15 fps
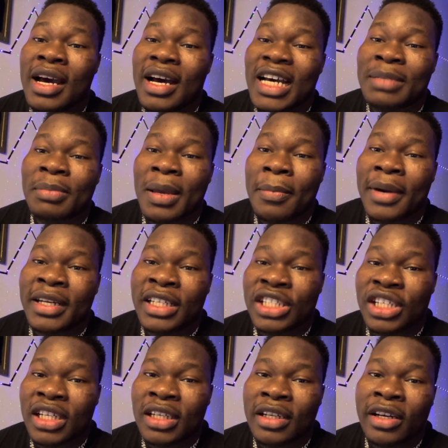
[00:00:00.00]
as my
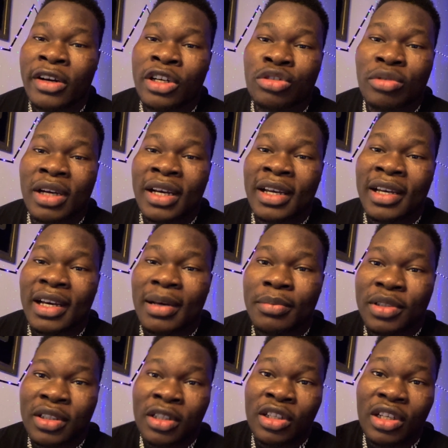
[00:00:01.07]
manager, that was why I'm
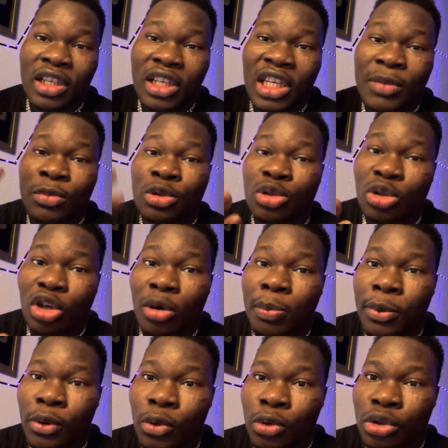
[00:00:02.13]
still able to
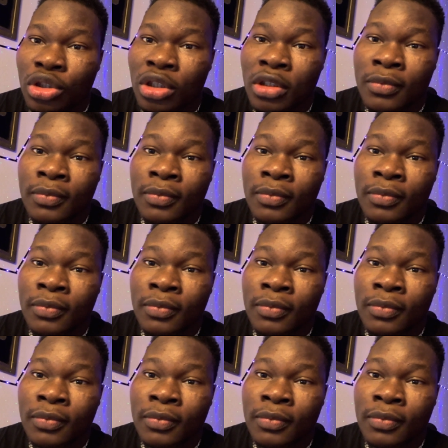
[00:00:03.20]
upload